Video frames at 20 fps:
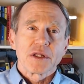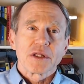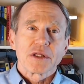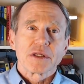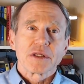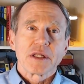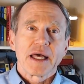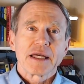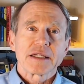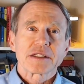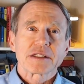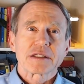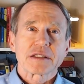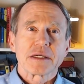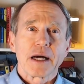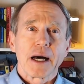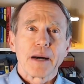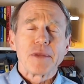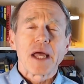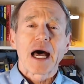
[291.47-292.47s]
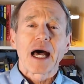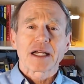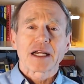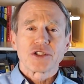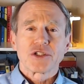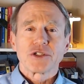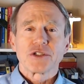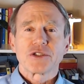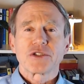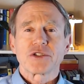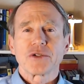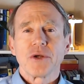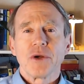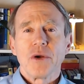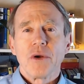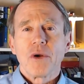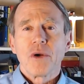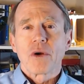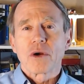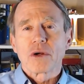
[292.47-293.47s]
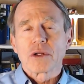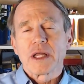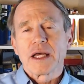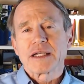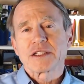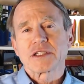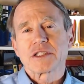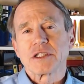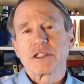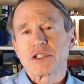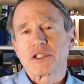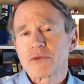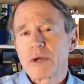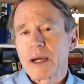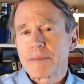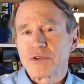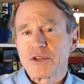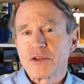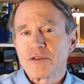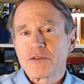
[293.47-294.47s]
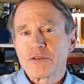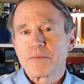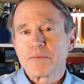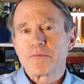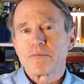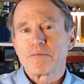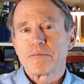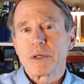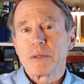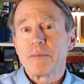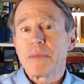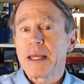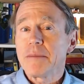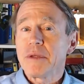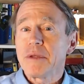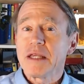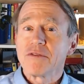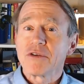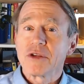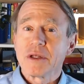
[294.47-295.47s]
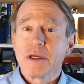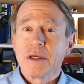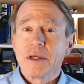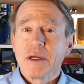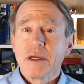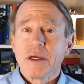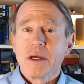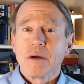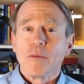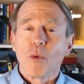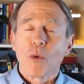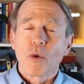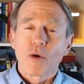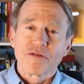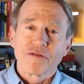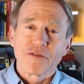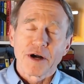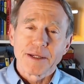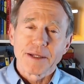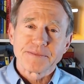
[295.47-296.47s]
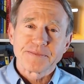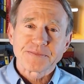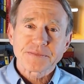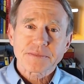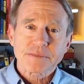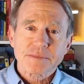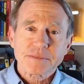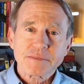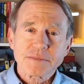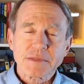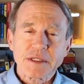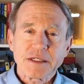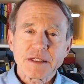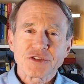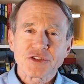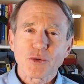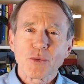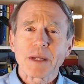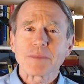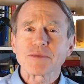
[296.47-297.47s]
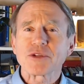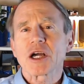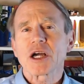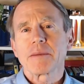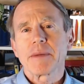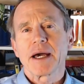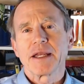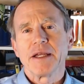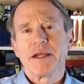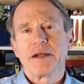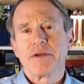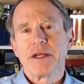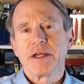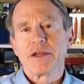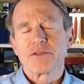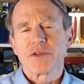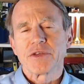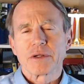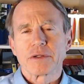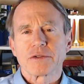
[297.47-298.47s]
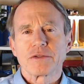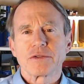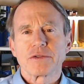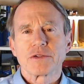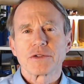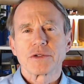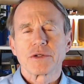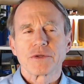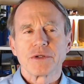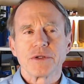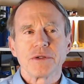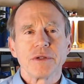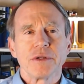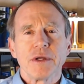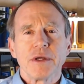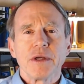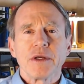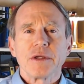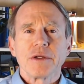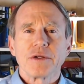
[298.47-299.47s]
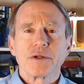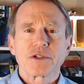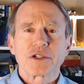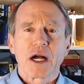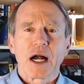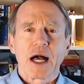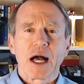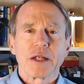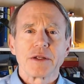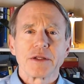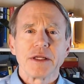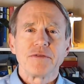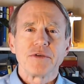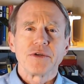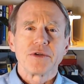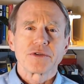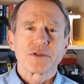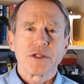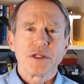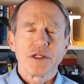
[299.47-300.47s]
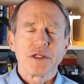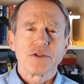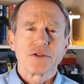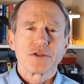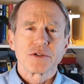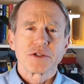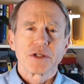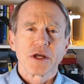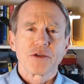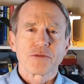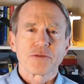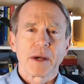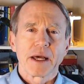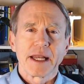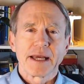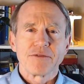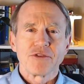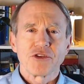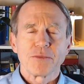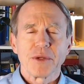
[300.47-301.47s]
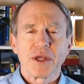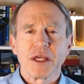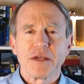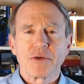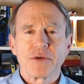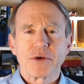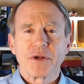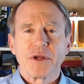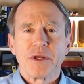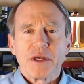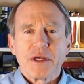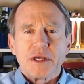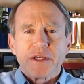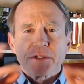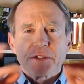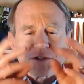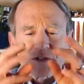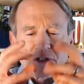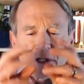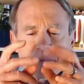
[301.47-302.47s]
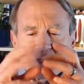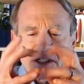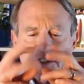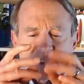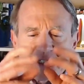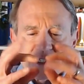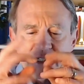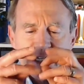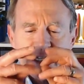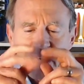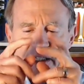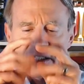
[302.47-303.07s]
less obnoxious or less disruptive, but maybe even more fun. And so what I'm talking about here is your children, your child, even your teens, your adults might have this behavior. Stimming is this kind